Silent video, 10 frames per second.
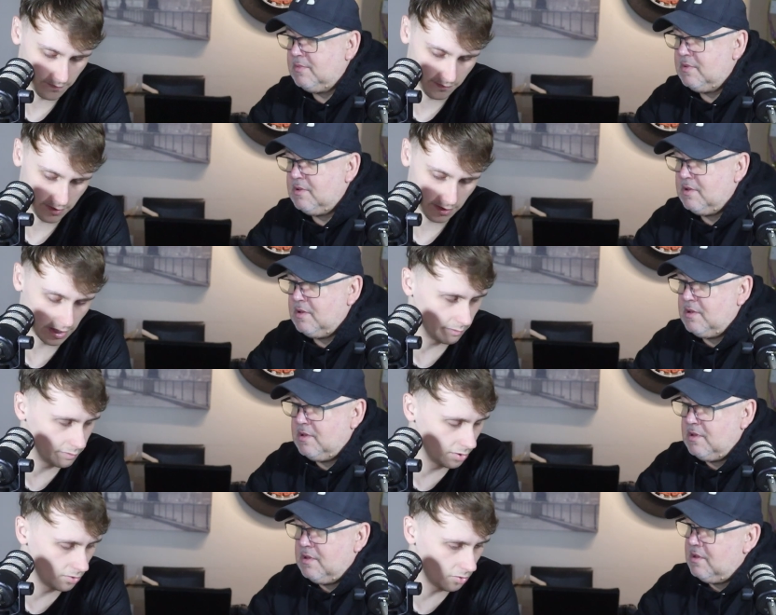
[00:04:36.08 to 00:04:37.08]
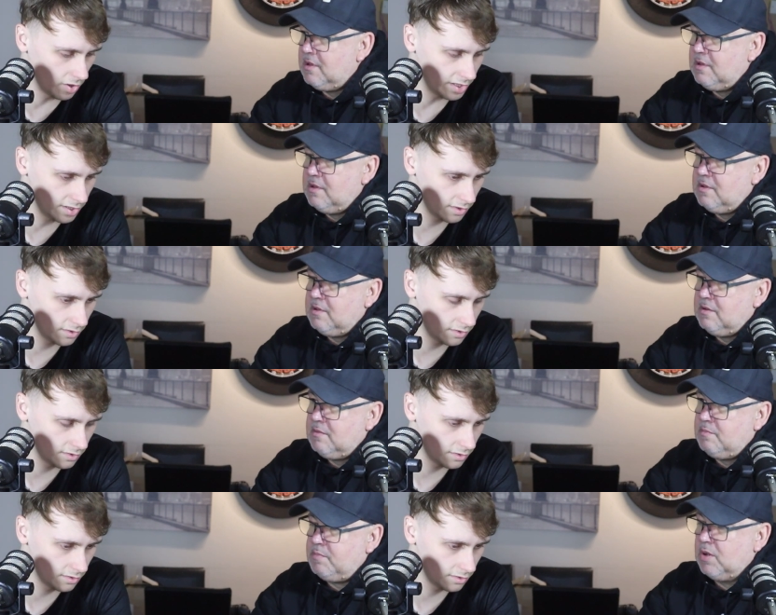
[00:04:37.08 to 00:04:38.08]
Speaker 1: Okay, blue or white?
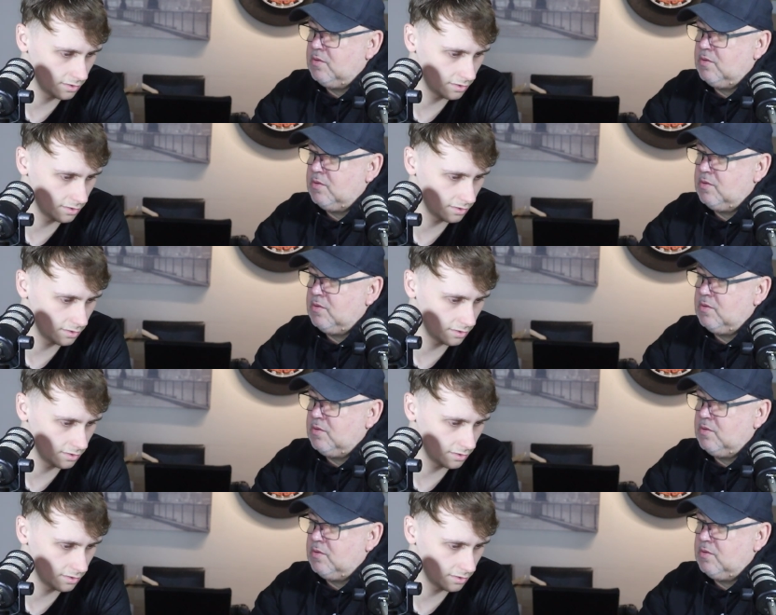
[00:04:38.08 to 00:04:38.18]
Blue.